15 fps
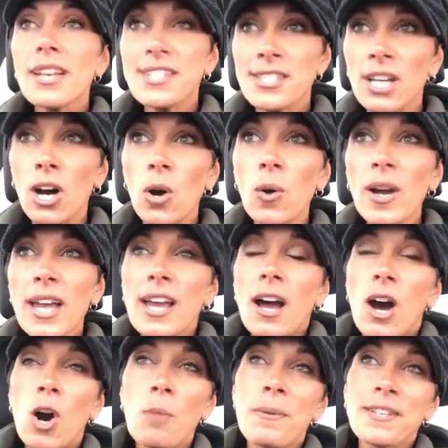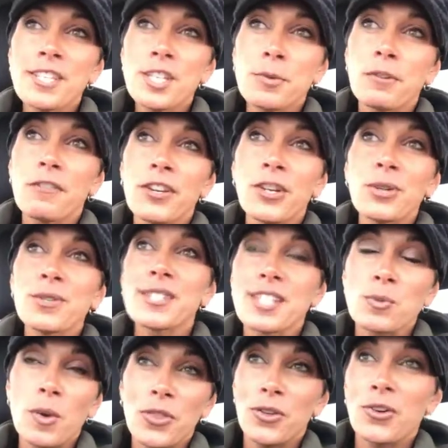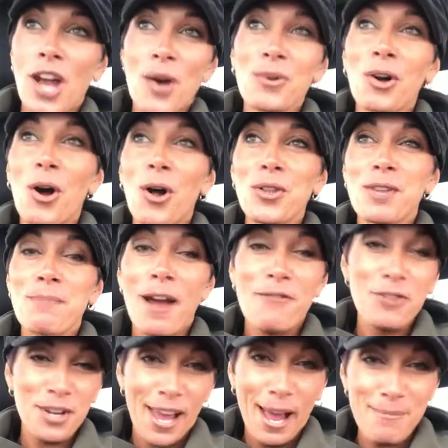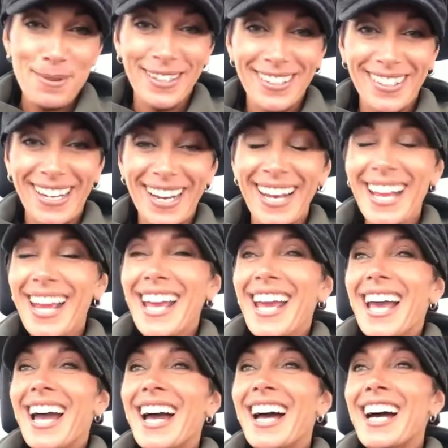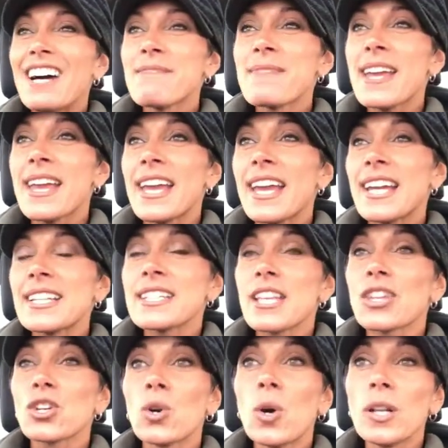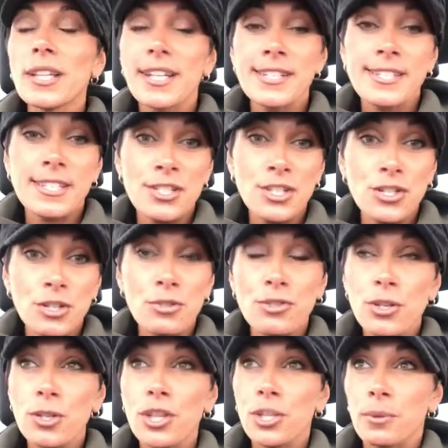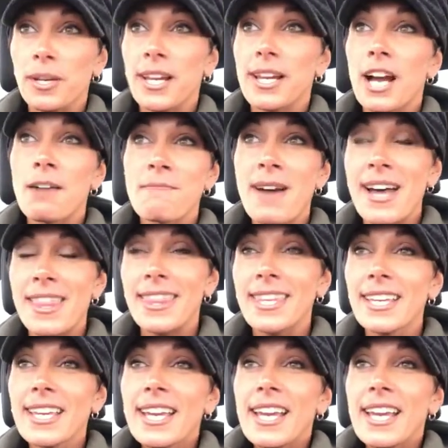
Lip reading: So, home business reviews is what they're now called in my vocabulary. And the goal is to do 2 to 3 a month.